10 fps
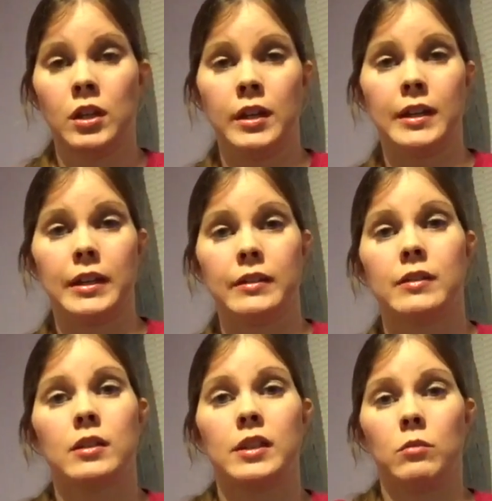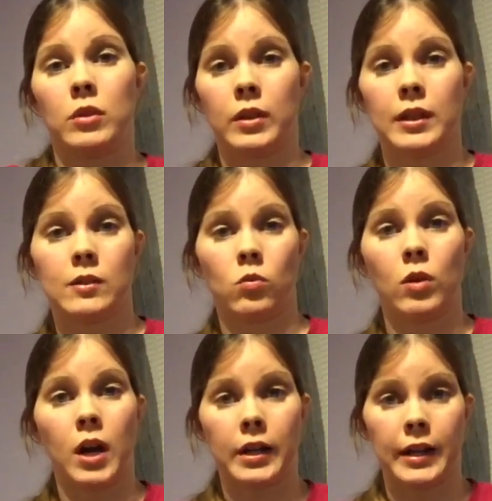and it simulates
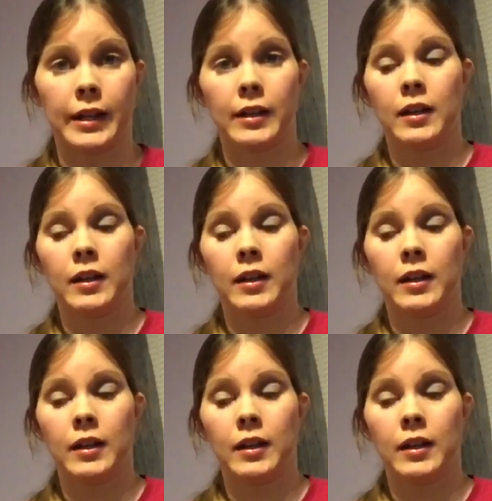walking.